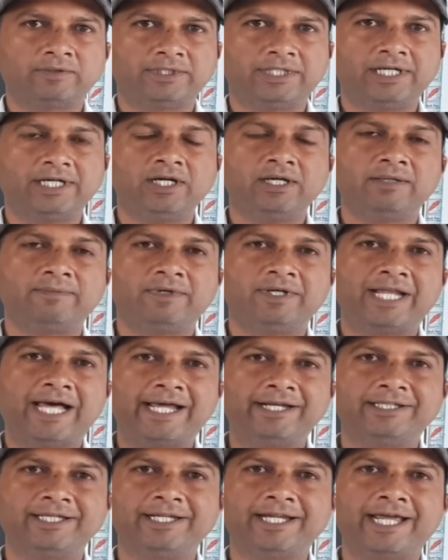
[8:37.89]
the
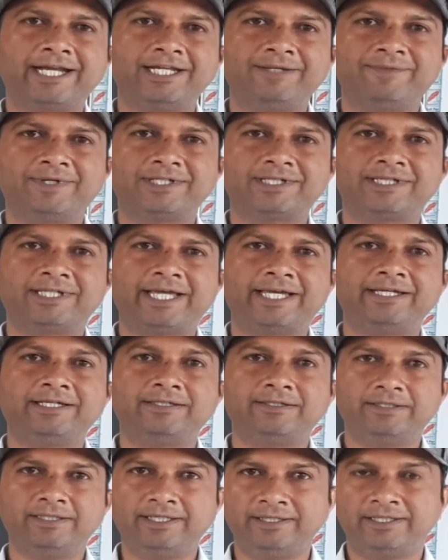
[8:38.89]
larger animals like
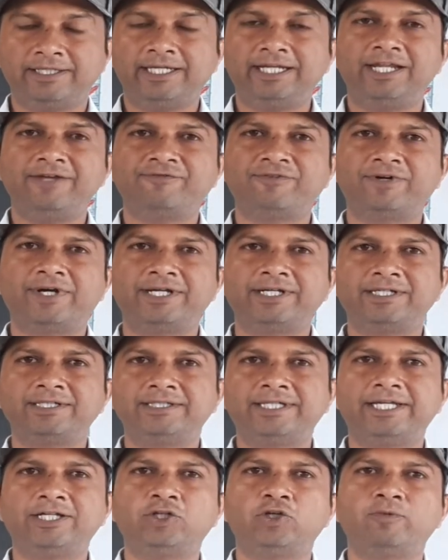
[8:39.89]

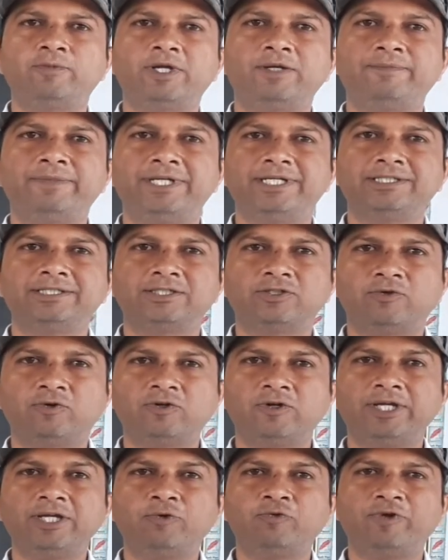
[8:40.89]
elephant, then human beings,
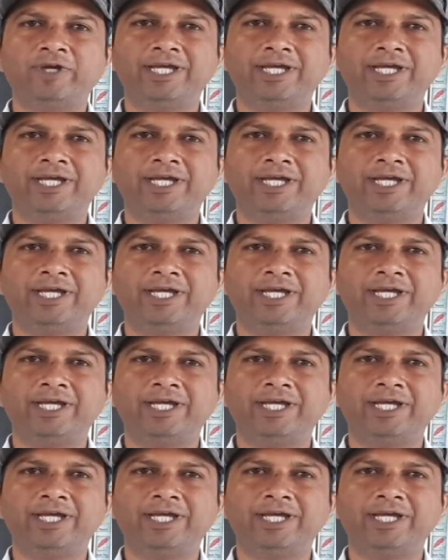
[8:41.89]
okay,